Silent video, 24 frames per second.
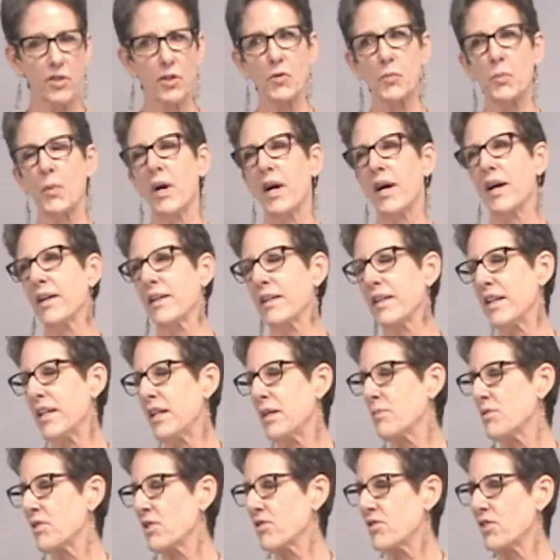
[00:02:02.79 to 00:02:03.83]
She goes, "Well, honey,
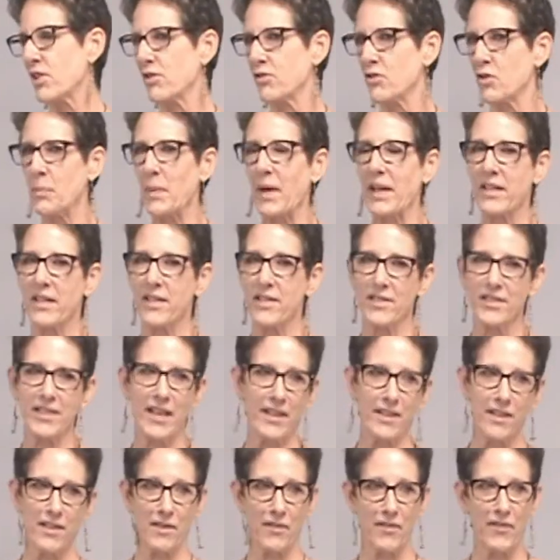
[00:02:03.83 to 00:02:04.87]
he was just telling me about his
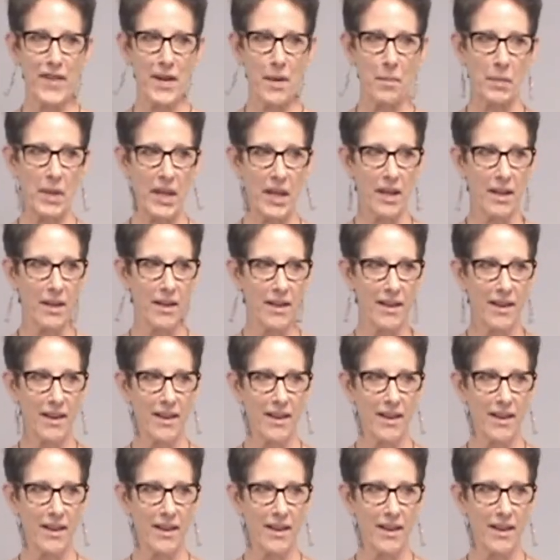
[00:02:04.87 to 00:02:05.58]
side of the family."